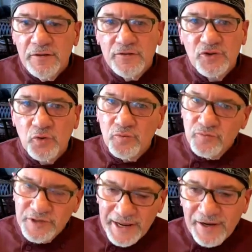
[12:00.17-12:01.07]
So
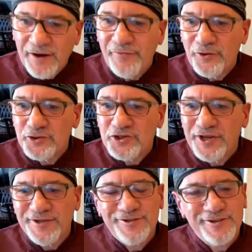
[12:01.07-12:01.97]
take on those
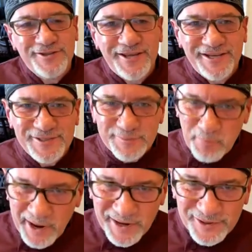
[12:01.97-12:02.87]
changes,
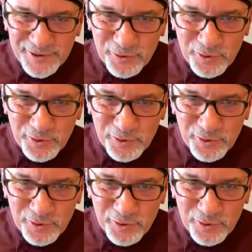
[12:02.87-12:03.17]
expand who